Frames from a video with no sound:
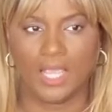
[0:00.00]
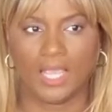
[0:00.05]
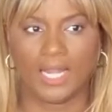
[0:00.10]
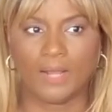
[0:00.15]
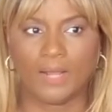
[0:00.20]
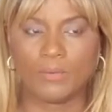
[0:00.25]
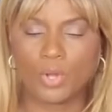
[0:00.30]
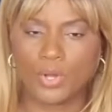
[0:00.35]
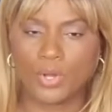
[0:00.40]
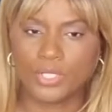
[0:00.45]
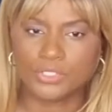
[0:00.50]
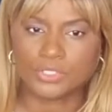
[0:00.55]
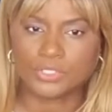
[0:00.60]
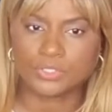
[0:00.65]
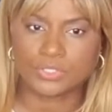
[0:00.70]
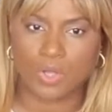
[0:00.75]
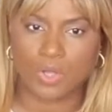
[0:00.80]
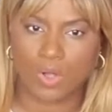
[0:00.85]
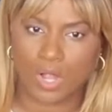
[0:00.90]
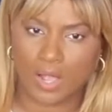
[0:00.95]
and I'm going to
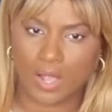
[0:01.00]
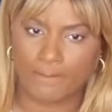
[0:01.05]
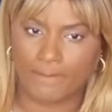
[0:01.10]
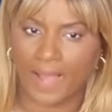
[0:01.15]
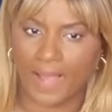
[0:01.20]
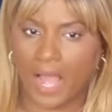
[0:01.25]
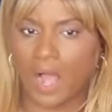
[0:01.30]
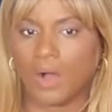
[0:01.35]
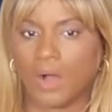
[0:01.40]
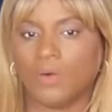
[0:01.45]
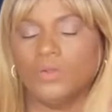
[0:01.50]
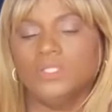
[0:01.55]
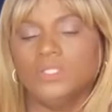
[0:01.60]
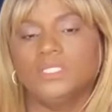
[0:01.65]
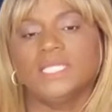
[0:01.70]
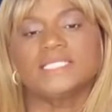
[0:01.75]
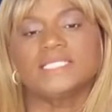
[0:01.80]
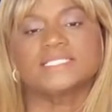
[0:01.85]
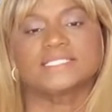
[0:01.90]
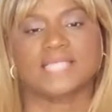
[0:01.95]
talk about
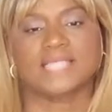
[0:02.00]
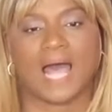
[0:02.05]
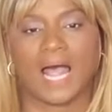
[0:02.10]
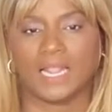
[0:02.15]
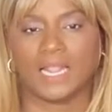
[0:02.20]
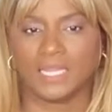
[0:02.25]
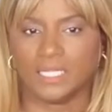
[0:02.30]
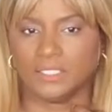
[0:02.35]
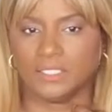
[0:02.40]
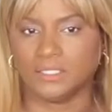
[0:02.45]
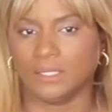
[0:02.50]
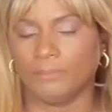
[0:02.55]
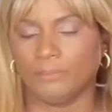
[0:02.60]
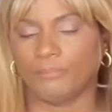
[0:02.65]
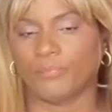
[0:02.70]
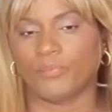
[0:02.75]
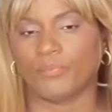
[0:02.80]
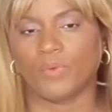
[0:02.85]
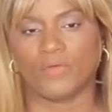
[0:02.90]
the